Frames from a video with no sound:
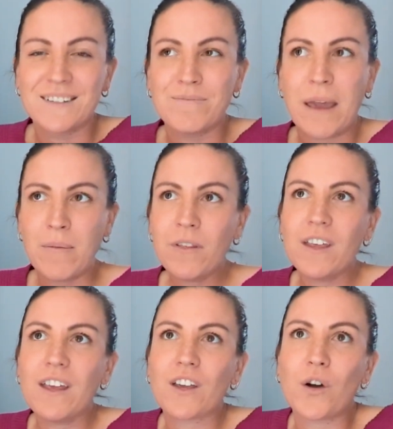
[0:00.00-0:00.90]
People
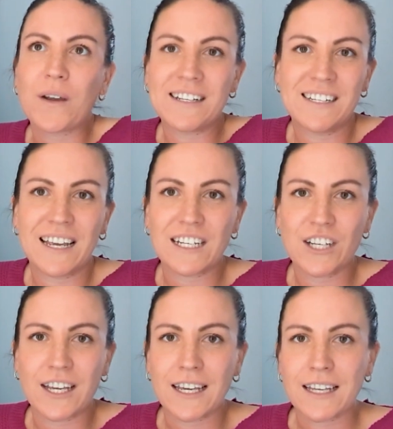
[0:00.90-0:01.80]
that go into
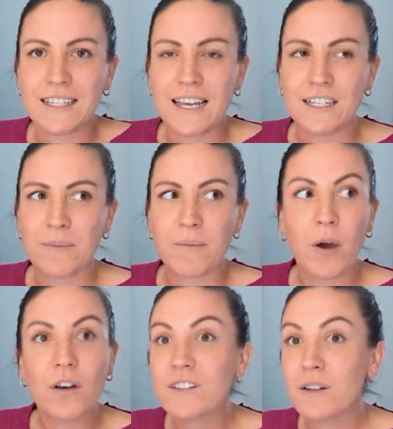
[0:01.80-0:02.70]
teaching tend to be
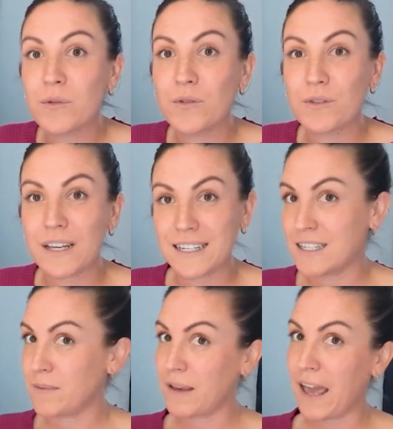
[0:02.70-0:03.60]
personable, they
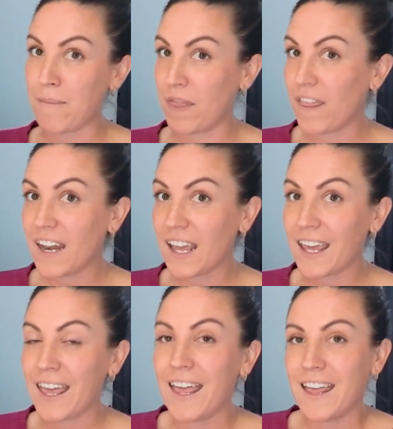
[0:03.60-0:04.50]
tend to be empathetic,
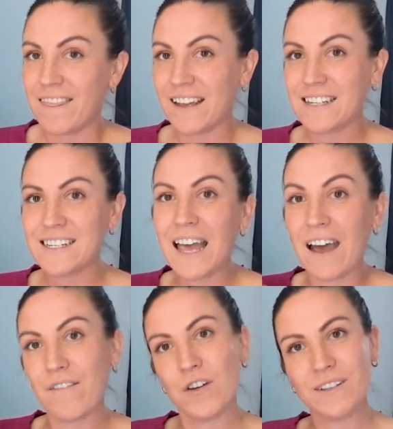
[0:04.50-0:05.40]
they tend to
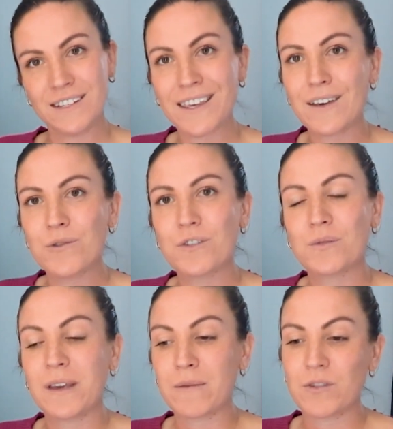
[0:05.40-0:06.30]
have those skills to
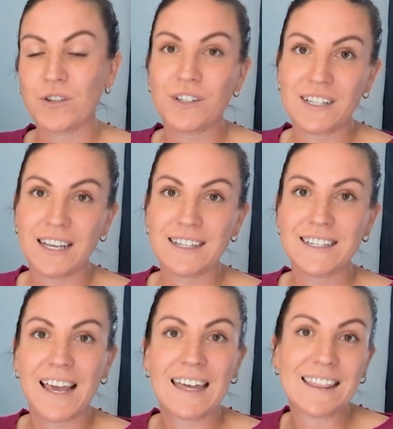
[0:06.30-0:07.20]
be able to
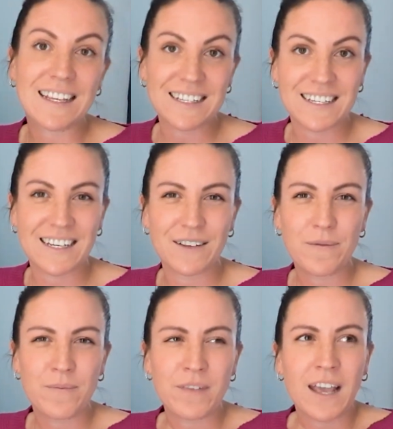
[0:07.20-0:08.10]
sit and listen
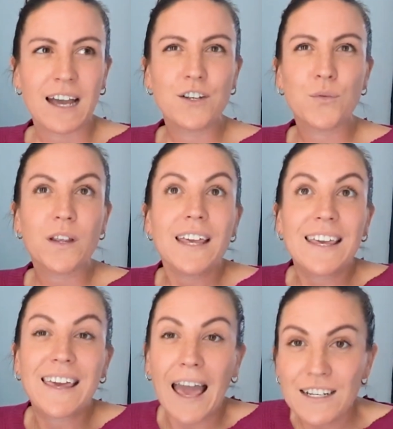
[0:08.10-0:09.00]
and to really
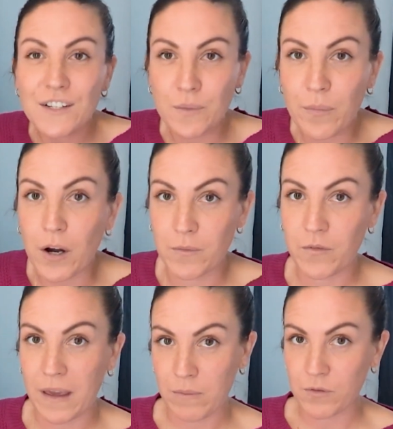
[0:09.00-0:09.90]
get to the bottom of
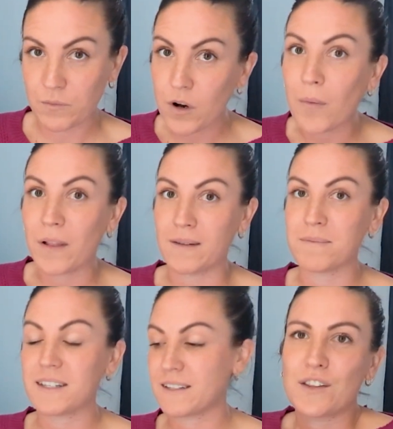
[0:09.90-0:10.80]
people's
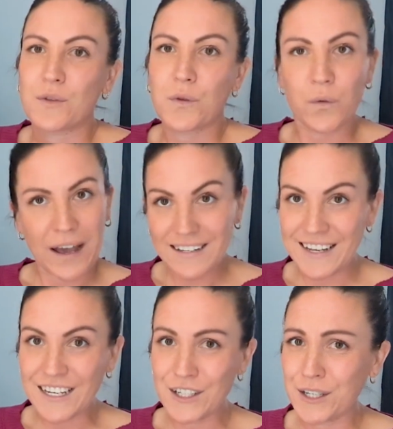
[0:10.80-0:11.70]
problems. Throughout a
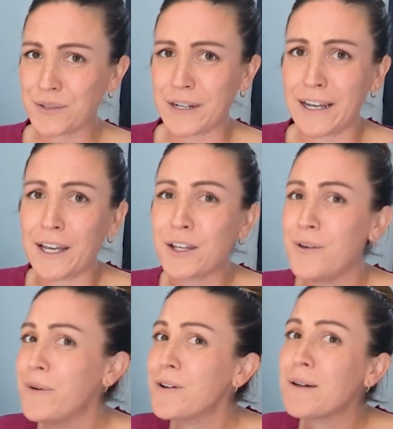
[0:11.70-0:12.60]
teaching career,
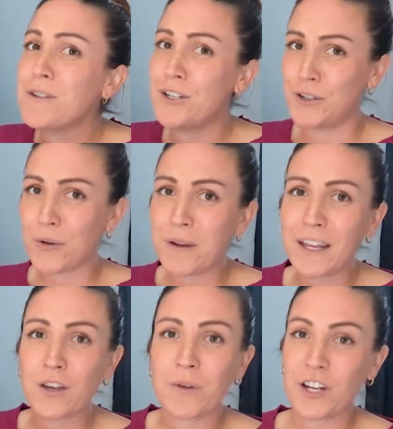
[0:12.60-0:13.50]
you build up so many
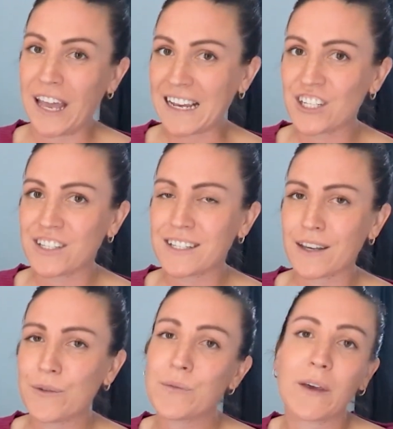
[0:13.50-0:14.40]
communication
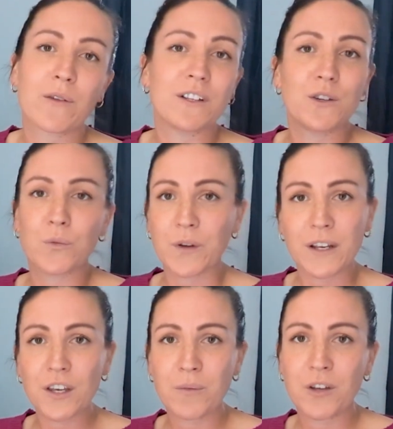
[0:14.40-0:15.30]
skills, whether it's your
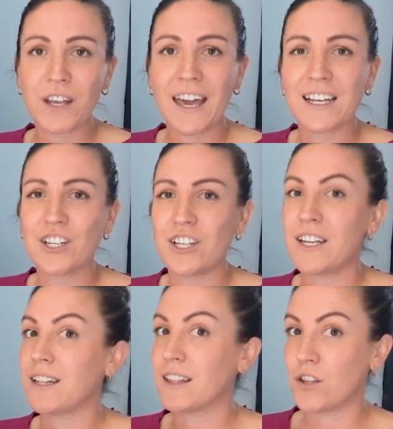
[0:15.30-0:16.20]
written communication
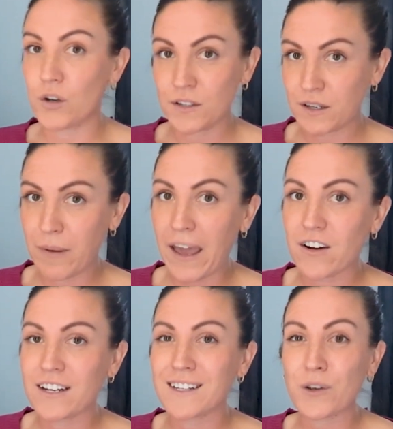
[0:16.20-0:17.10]
in notes to
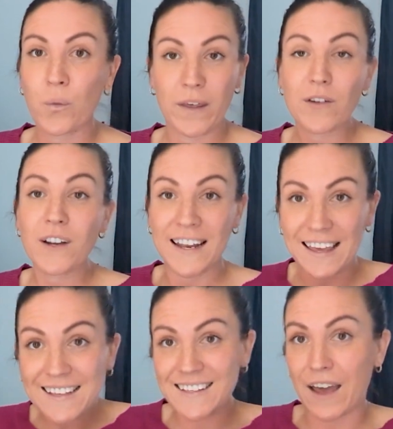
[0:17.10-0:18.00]
parents, or whether it
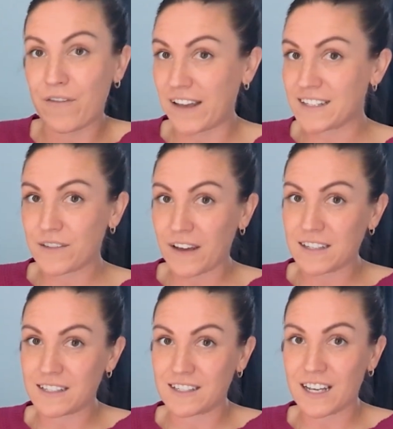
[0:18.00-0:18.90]
is that
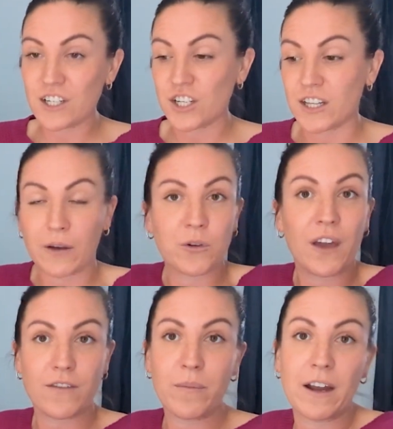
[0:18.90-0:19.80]
face-to-face discussion, like when you
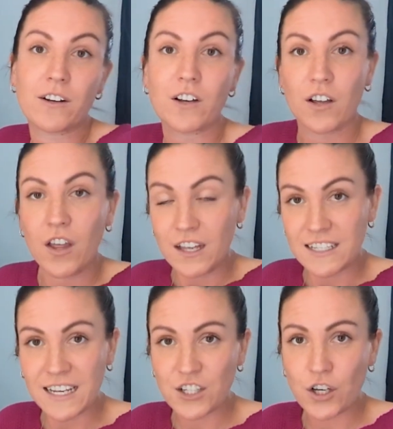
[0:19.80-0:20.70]
have a
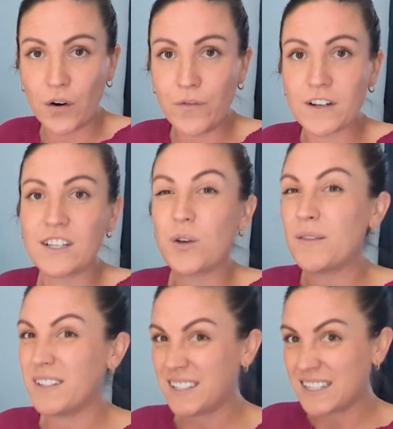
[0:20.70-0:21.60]
parent-teacher conference and you
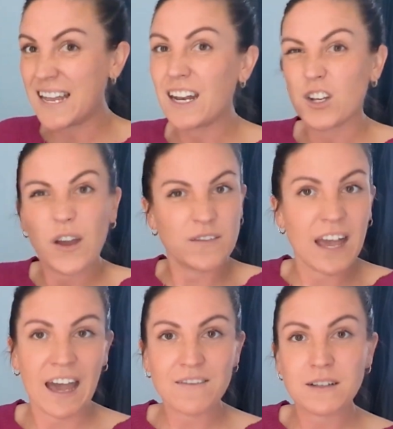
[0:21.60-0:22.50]
have to sit down and you have to
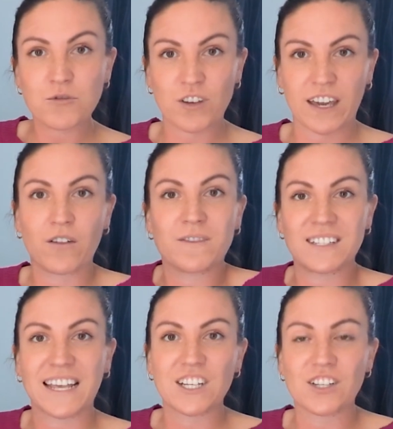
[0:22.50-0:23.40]
have some tricky
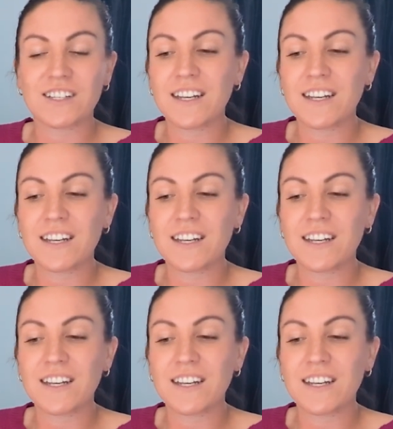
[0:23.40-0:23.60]
conversations.